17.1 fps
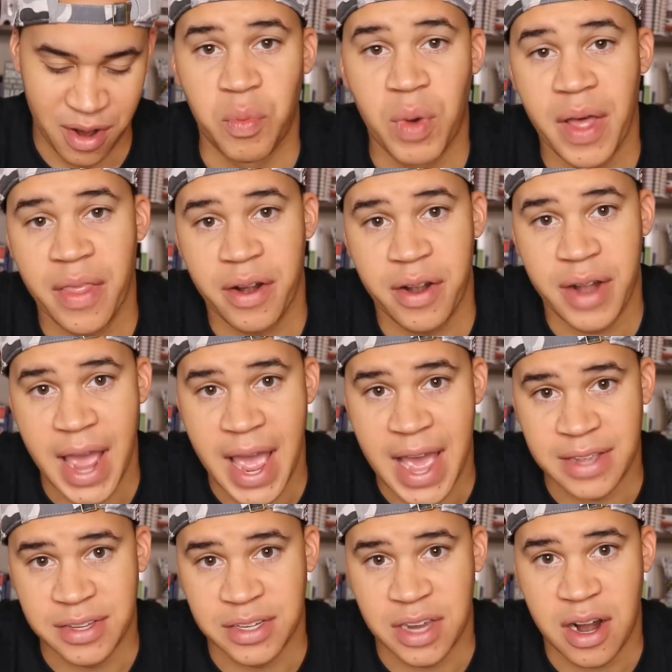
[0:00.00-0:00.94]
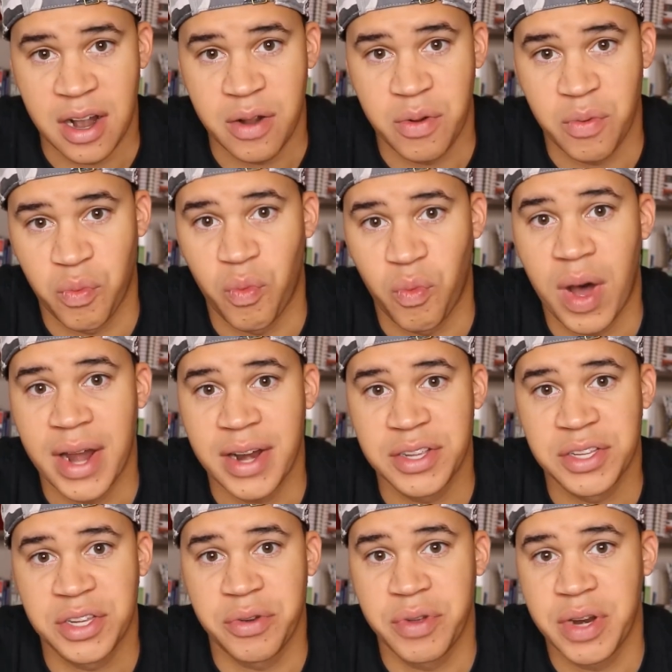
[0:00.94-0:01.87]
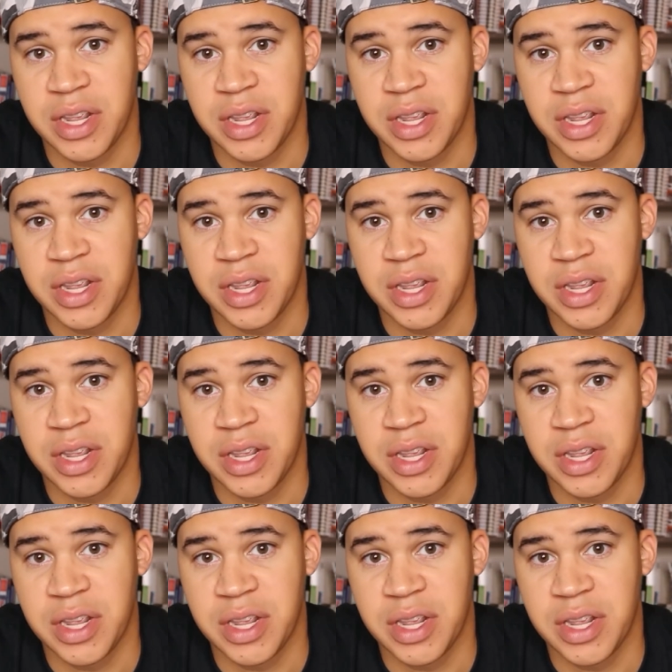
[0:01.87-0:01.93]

While they're in Asgard, Wanda's going